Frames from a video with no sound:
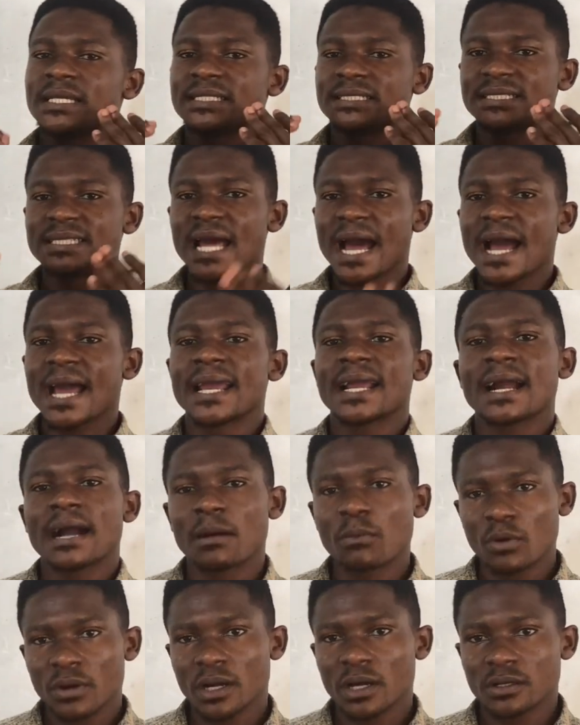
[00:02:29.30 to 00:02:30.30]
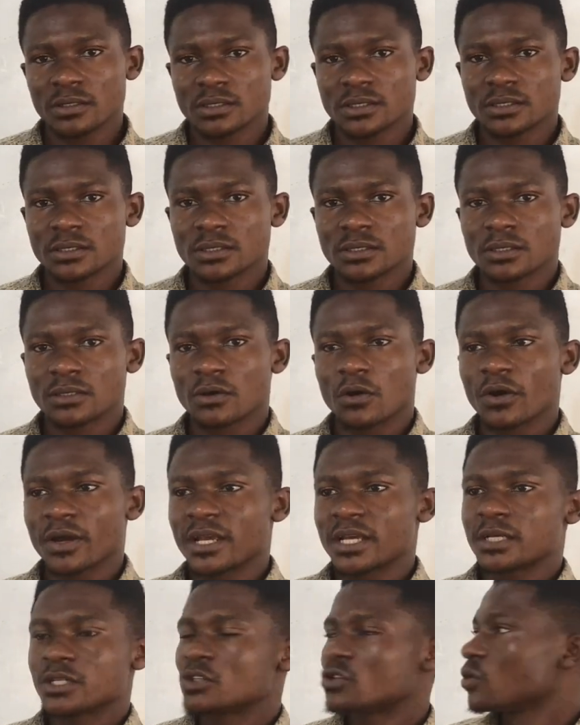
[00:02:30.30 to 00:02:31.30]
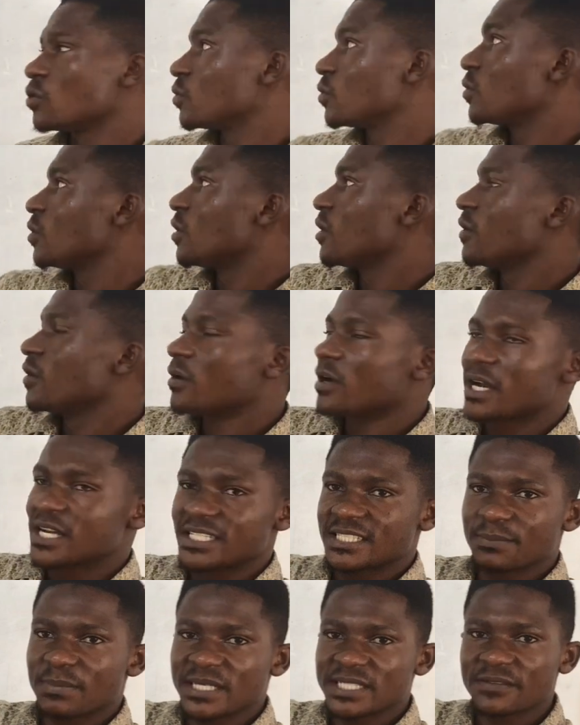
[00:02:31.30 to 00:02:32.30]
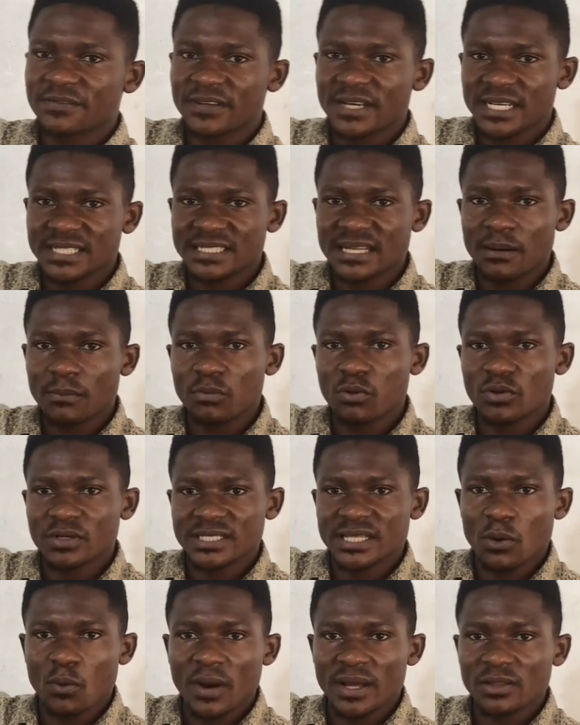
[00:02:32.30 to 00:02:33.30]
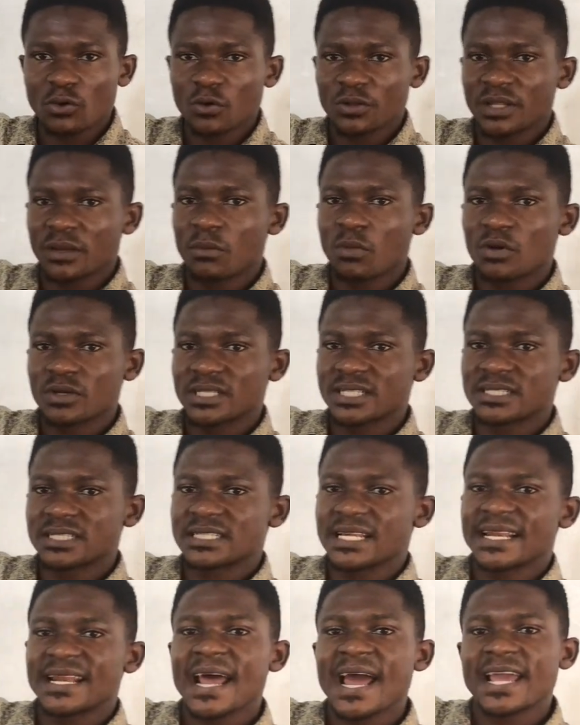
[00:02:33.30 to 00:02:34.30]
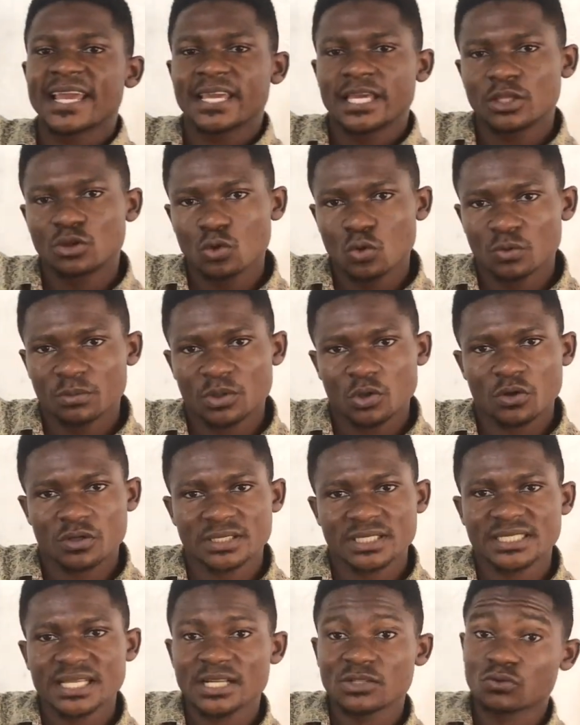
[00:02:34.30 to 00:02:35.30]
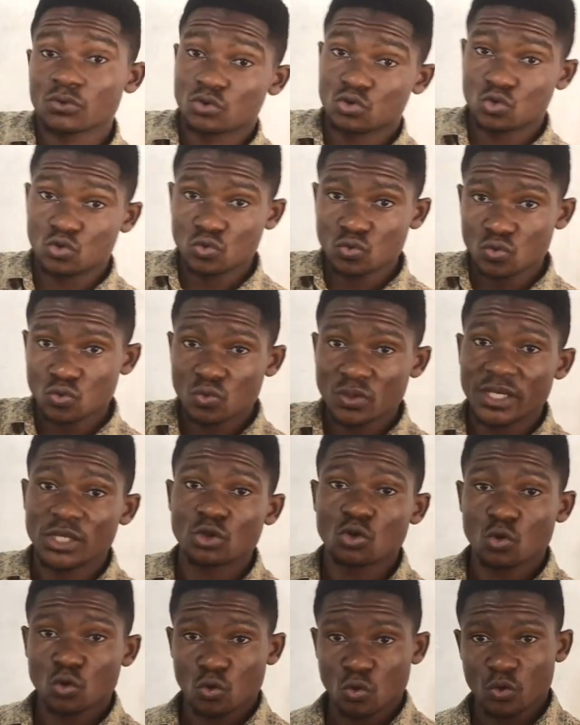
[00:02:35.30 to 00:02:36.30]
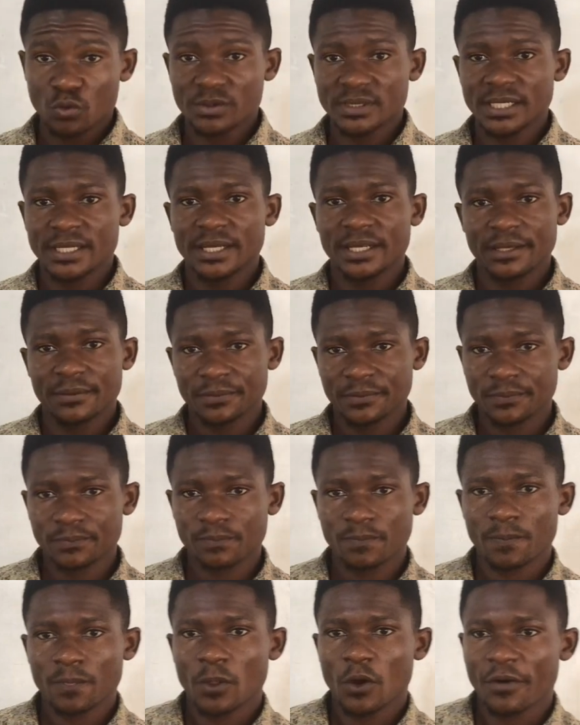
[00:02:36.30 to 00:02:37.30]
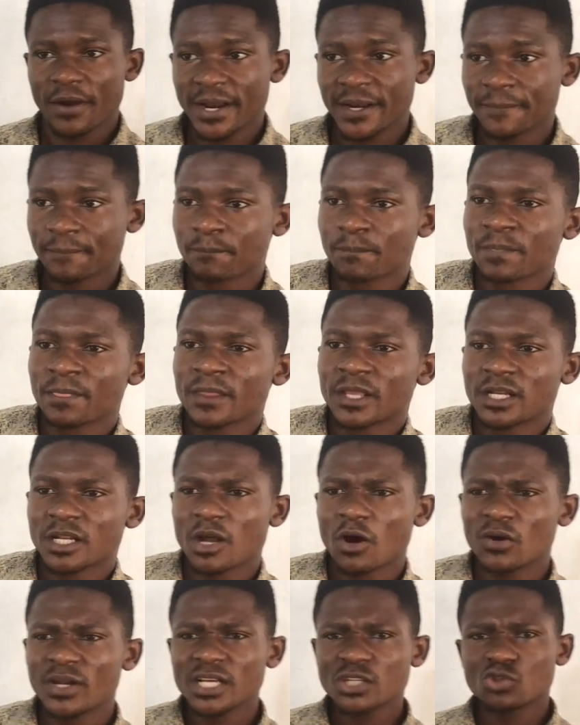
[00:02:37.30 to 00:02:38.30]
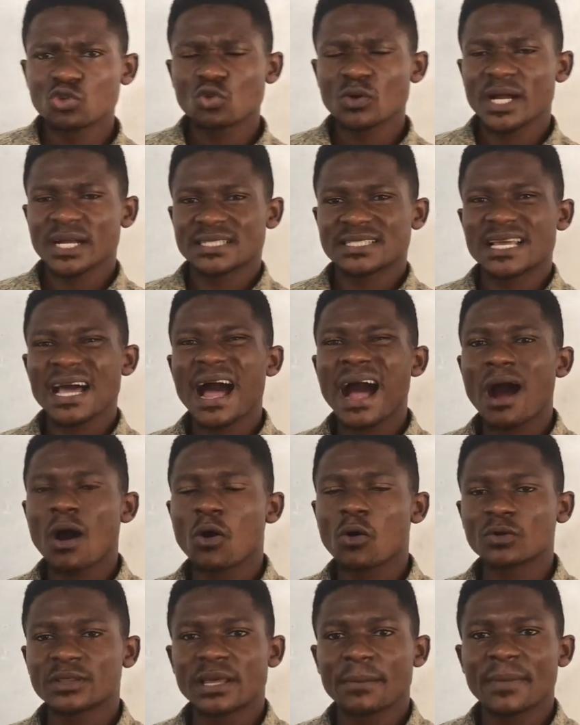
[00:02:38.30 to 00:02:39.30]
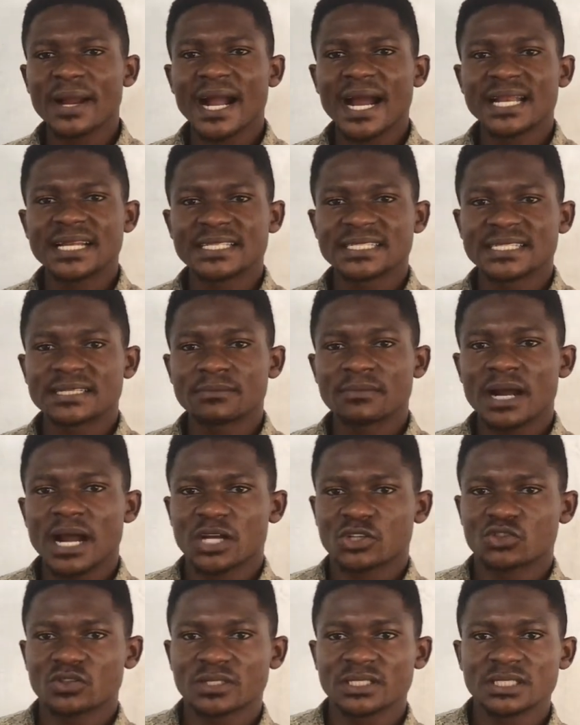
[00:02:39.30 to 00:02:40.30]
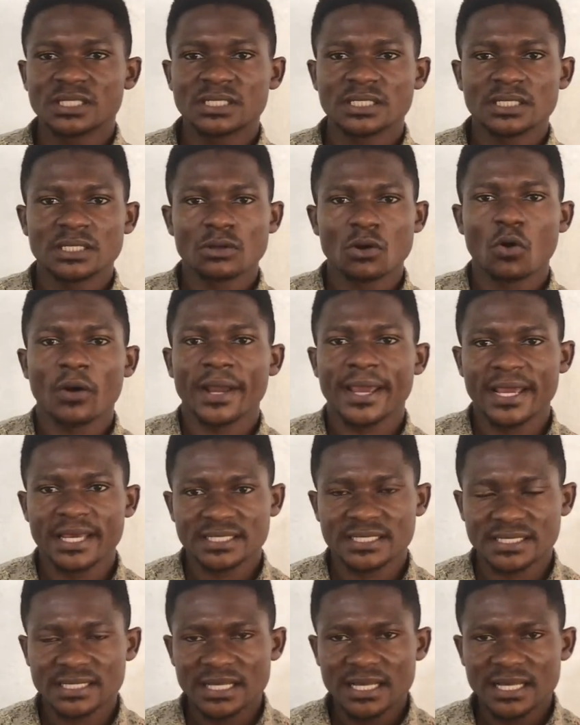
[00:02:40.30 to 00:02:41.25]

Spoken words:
Dicarbonyls, okay? So a specific example is the one on the board. This is a diketone because it has what, two ketone groups in there. Alright, now let's look at how the mechanism actually occurs.